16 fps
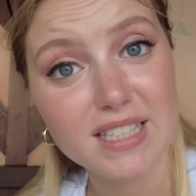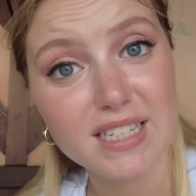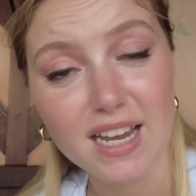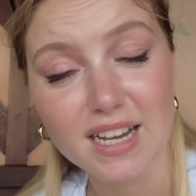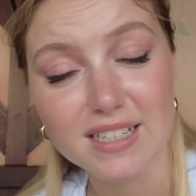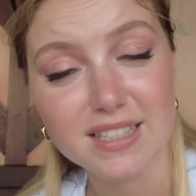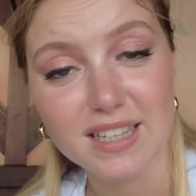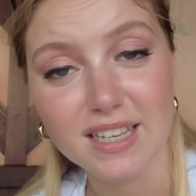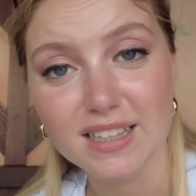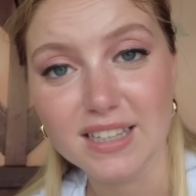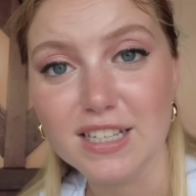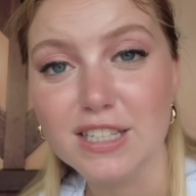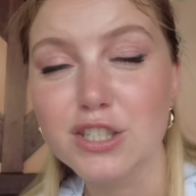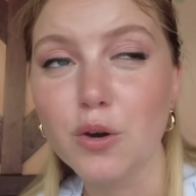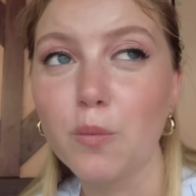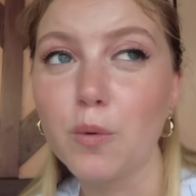snacks
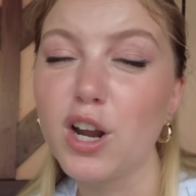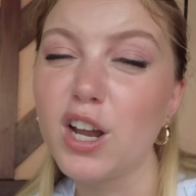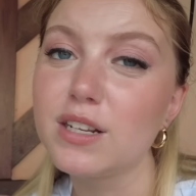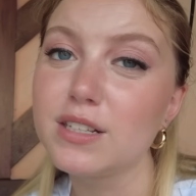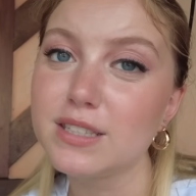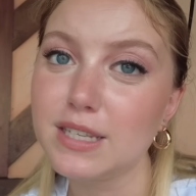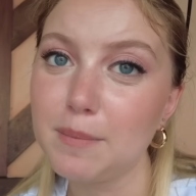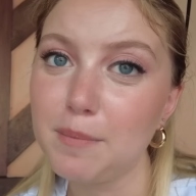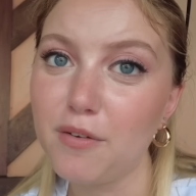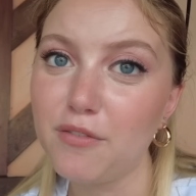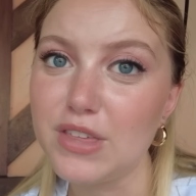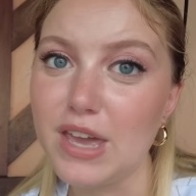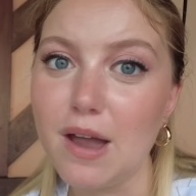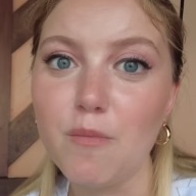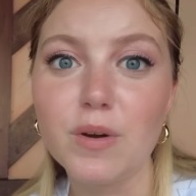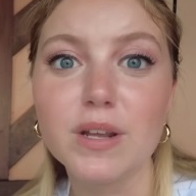lately, so we're going to skip over
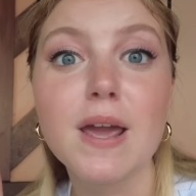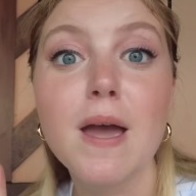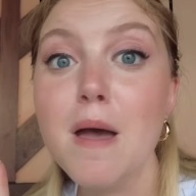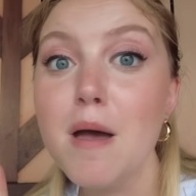that one.